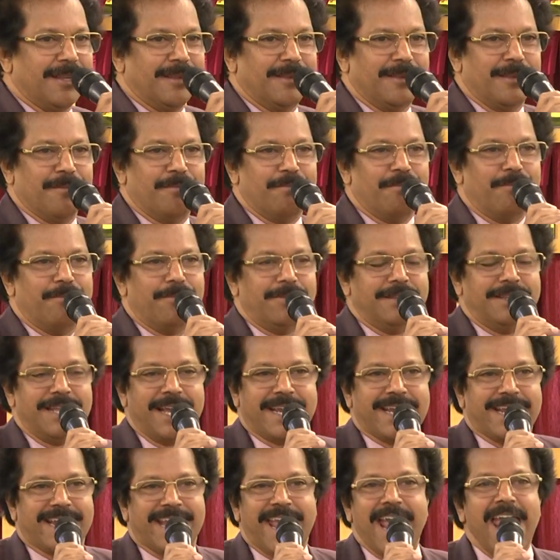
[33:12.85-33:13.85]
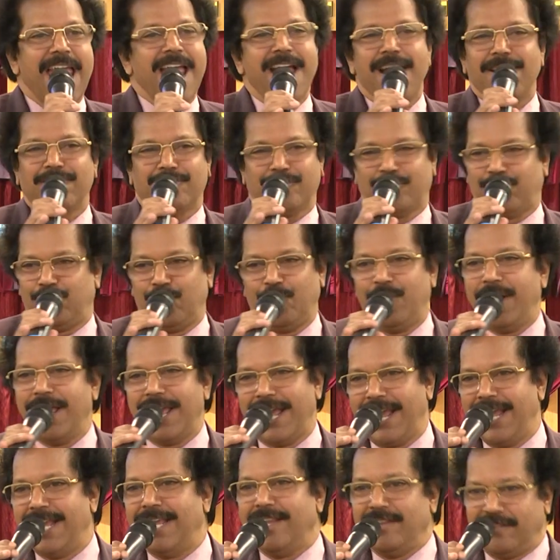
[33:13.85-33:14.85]
The, the chaos
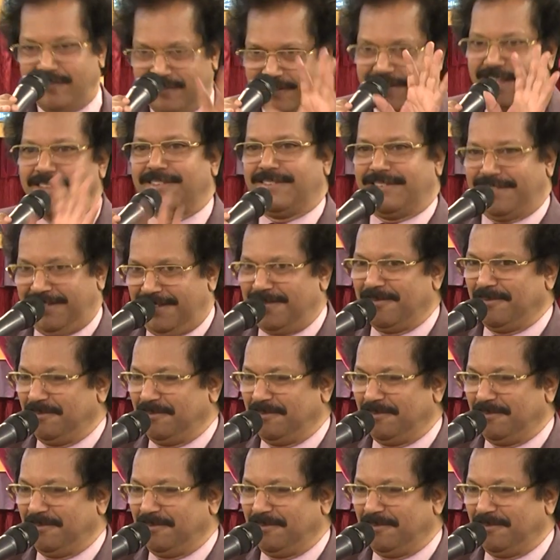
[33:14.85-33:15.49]
today is this.